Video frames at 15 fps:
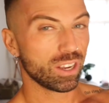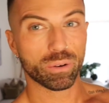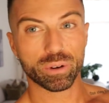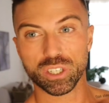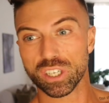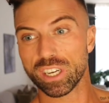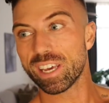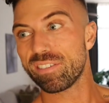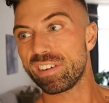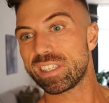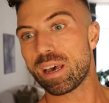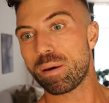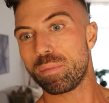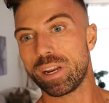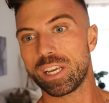We're just gonna give it
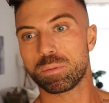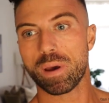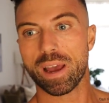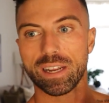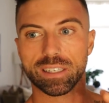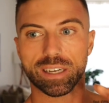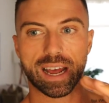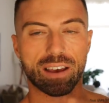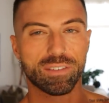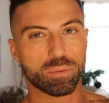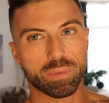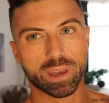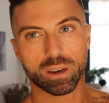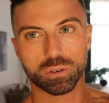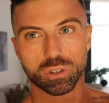10 minutes. Bailey's gonna have a
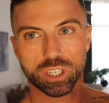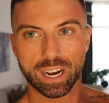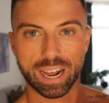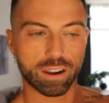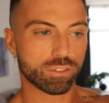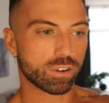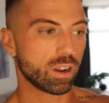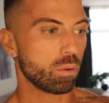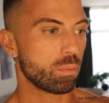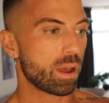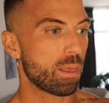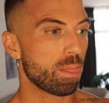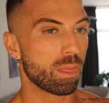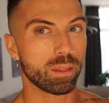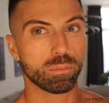meal, chill out for a little
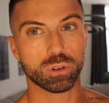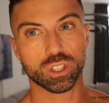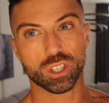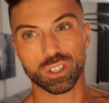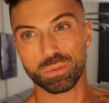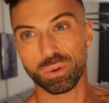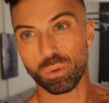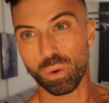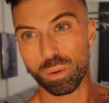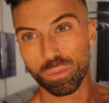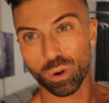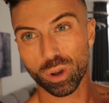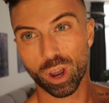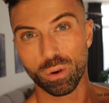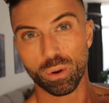bit, and then we're just gonna put one
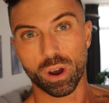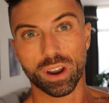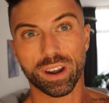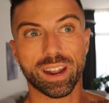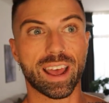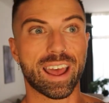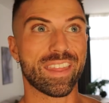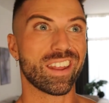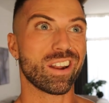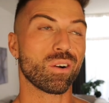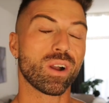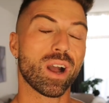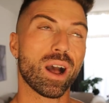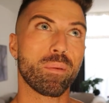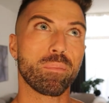more coat on, and then I'll
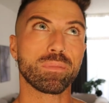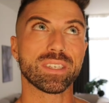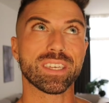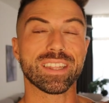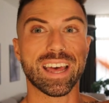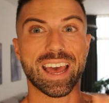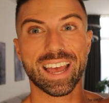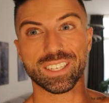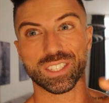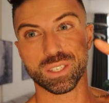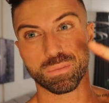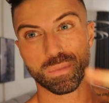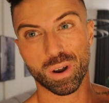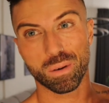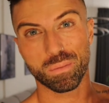come to theirs
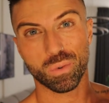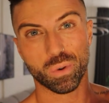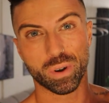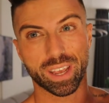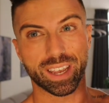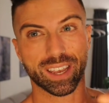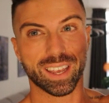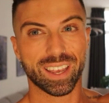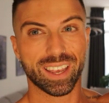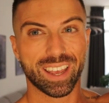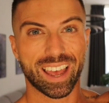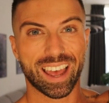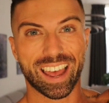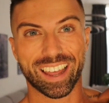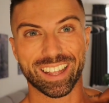tomorrow morning
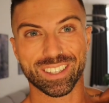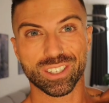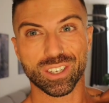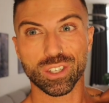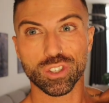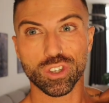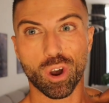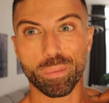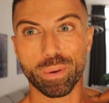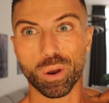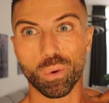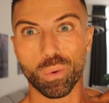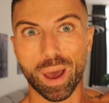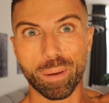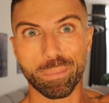and top it
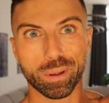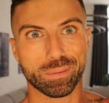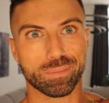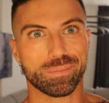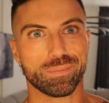all up.